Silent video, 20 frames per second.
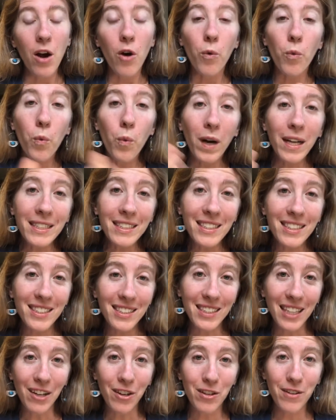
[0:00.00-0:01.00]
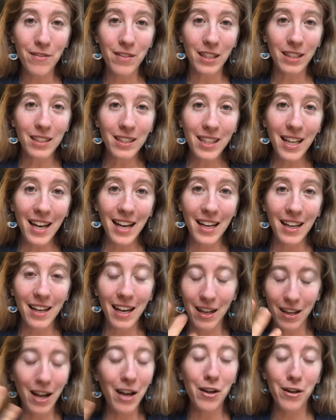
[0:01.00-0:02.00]
Once it's out of the clay,
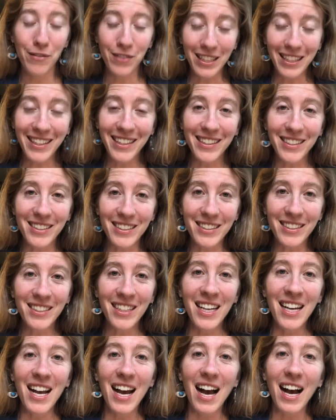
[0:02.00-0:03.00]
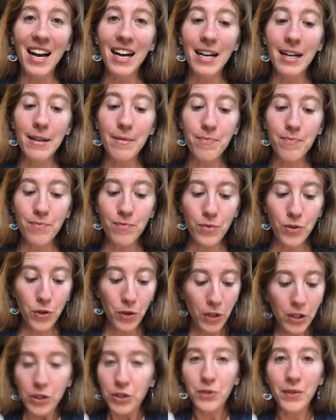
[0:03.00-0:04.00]
out of the kiln, you
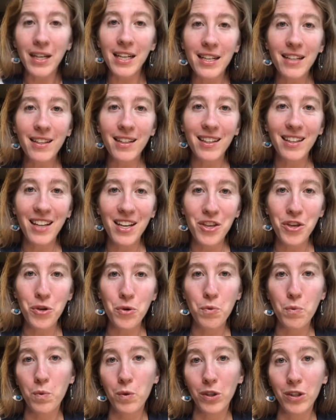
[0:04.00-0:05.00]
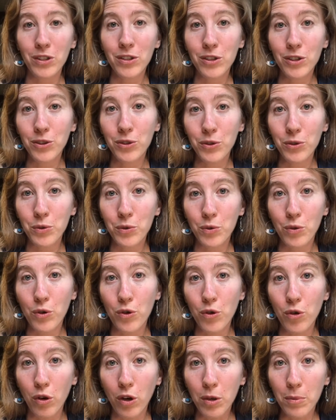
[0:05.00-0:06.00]
can do anything that you would to
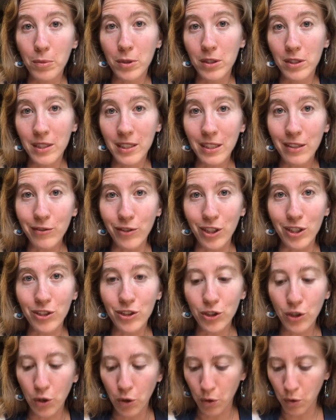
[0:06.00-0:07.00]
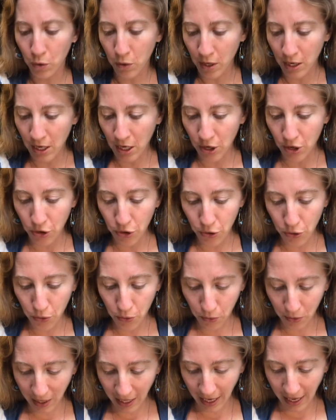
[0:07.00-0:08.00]
normal silver. So
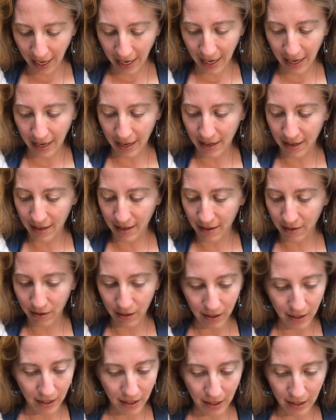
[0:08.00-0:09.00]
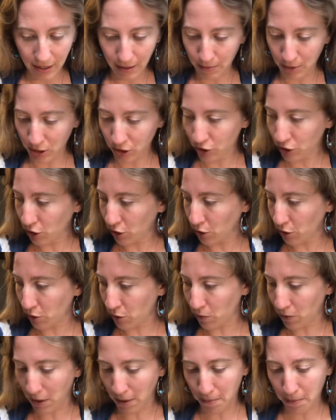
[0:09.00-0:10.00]
you can, let me show
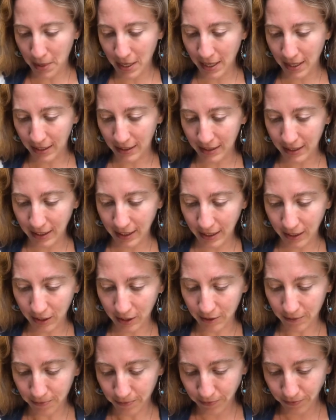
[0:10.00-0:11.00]
you a piece here.